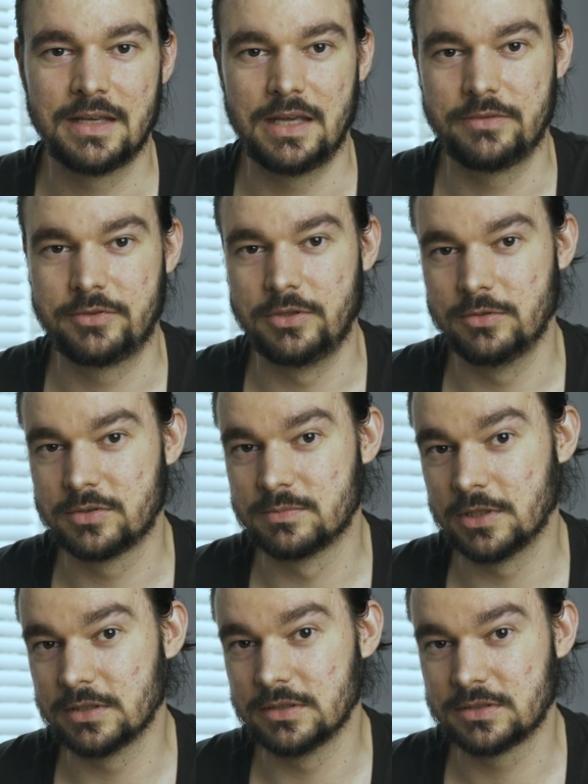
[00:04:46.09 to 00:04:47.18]
If you use
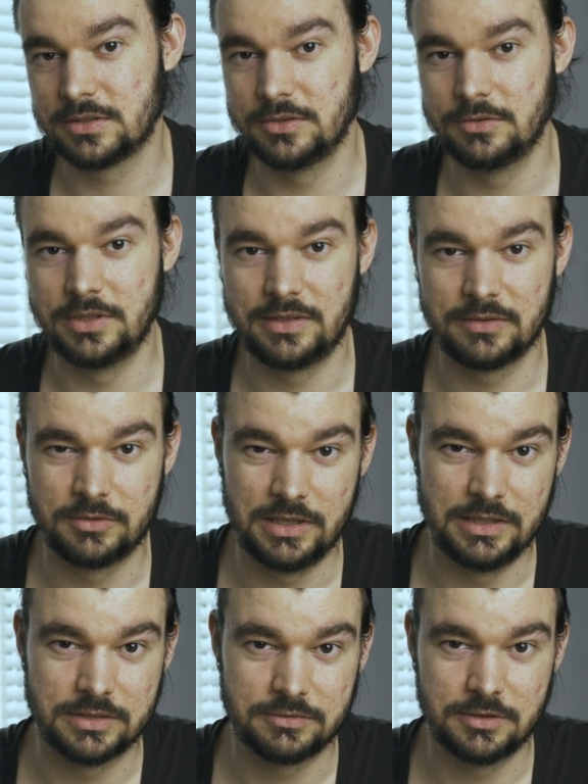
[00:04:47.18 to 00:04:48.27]
models, you need the
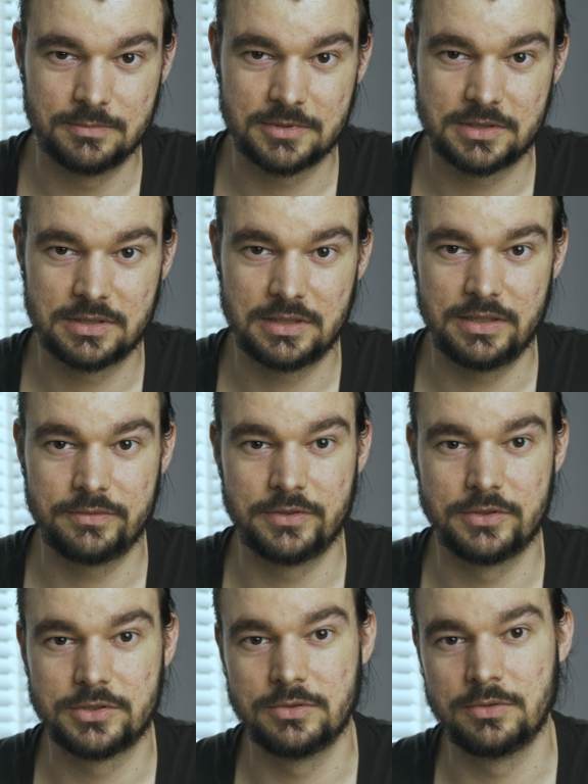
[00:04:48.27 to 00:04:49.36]
release forms. If
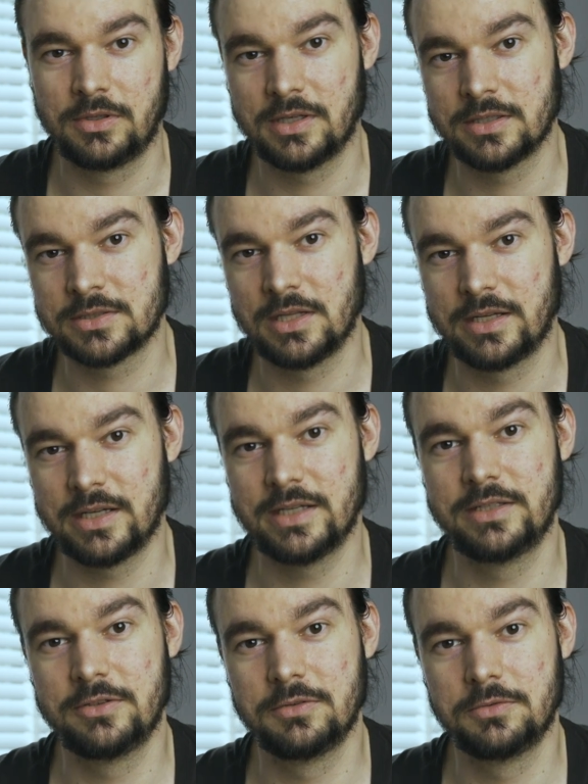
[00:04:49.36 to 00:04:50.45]
you shoot cars like I
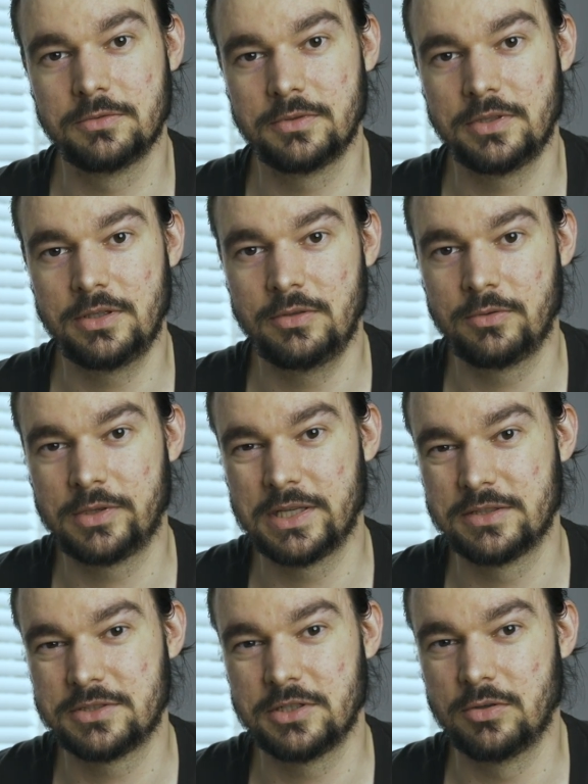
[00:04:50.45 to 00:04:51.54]
do, you
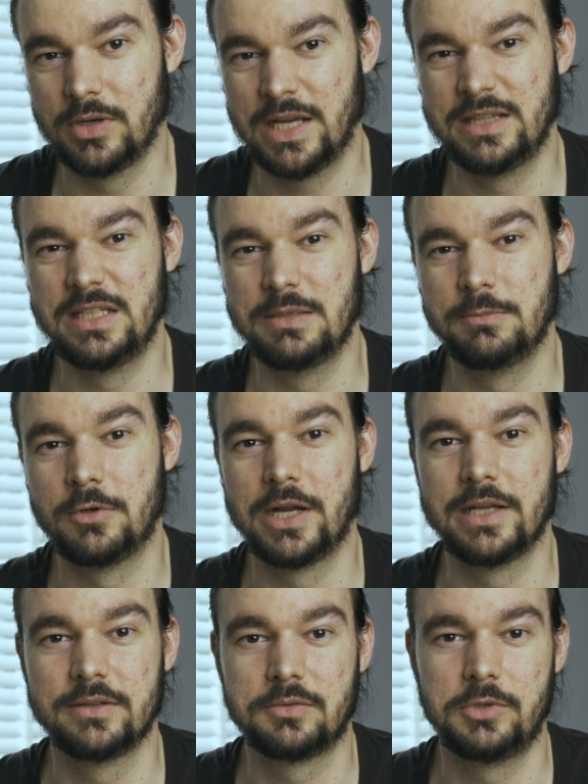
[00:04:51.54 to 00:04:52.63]
can't show any
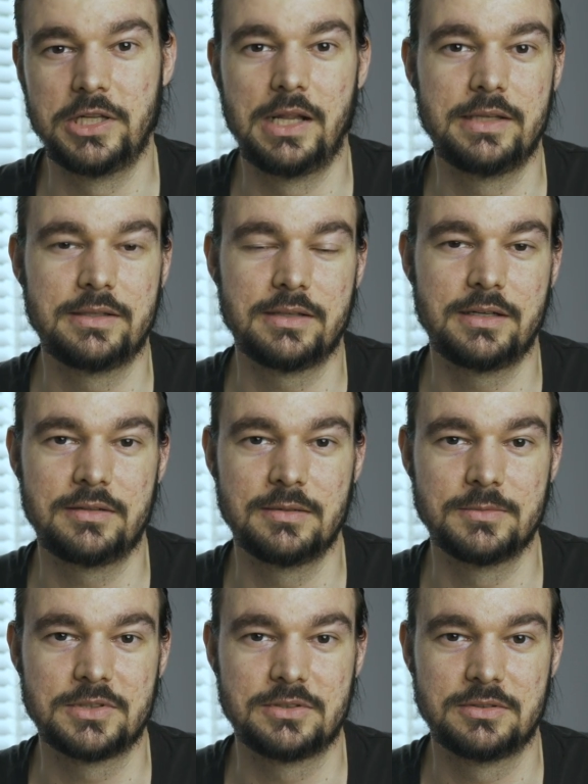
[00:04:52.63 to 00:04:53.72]
brand related
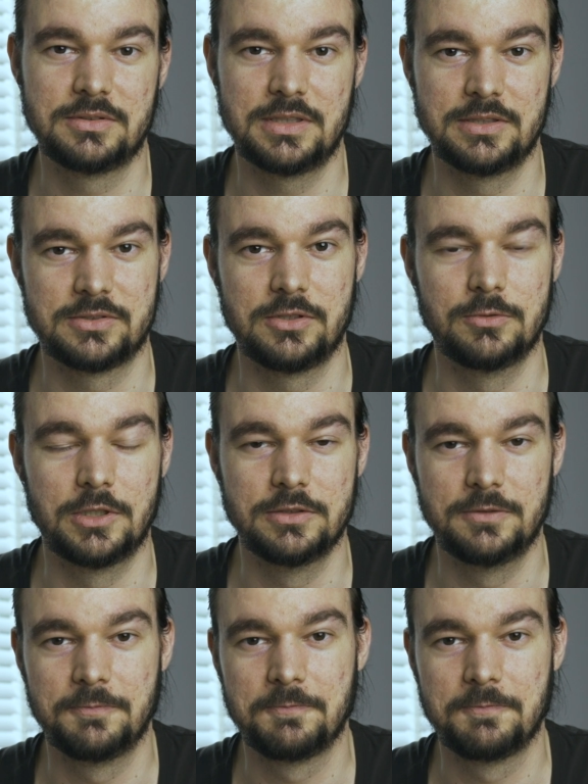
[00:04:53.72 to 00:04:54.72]
items, and so on.